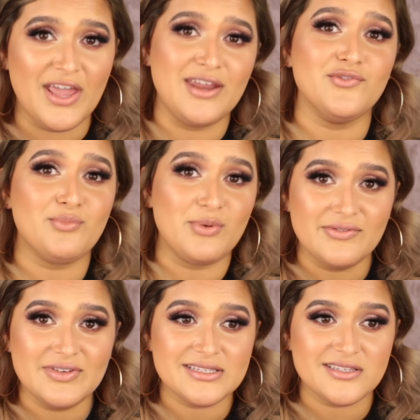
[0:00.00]
fan of
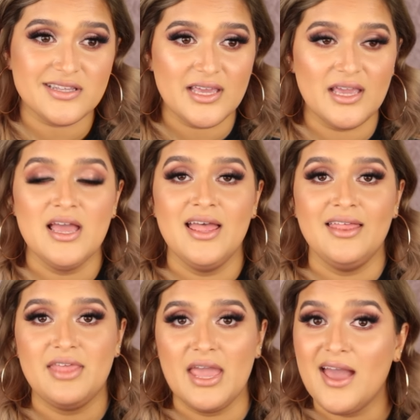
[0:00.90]
previously,
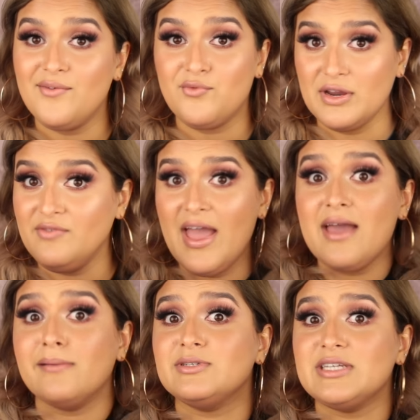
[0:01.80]
they have
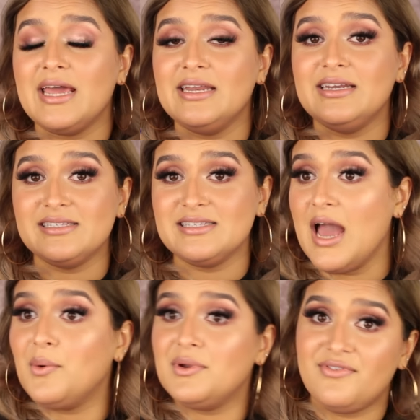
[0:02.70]
revamped and it is
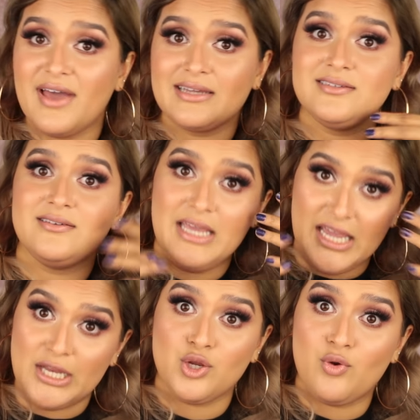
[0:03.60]
now in fact
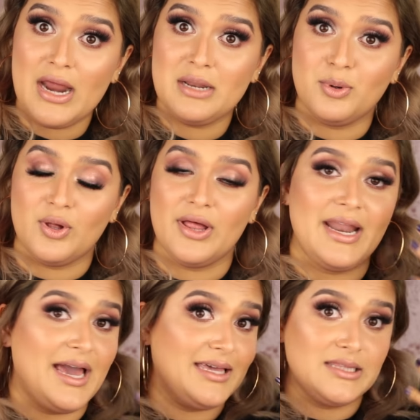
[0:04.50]
incredible and
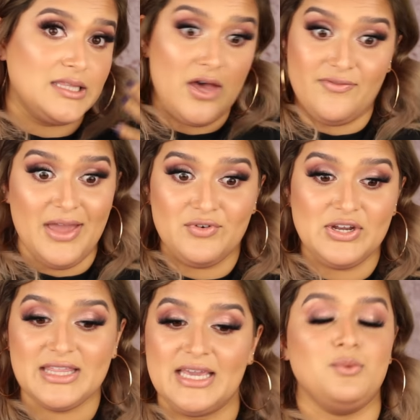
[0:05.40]
I love
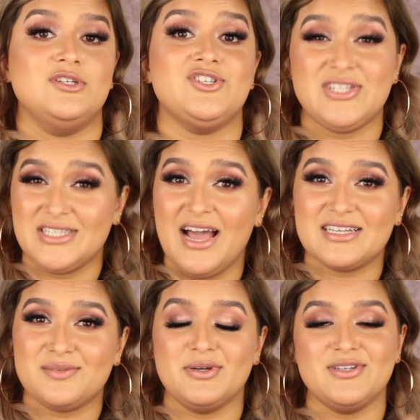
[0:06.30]
everything, which
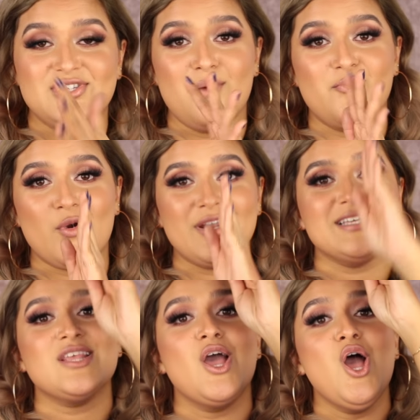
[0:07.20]
sucks because Tom Ford
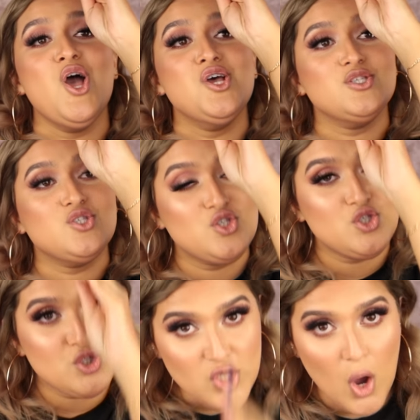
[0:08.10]
is
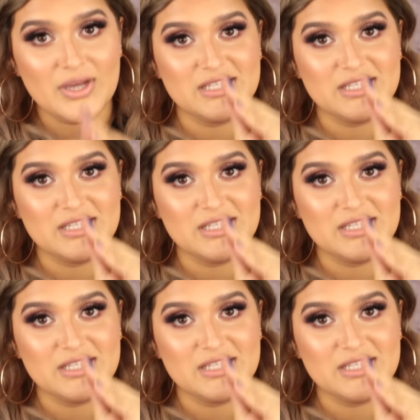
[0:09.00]
so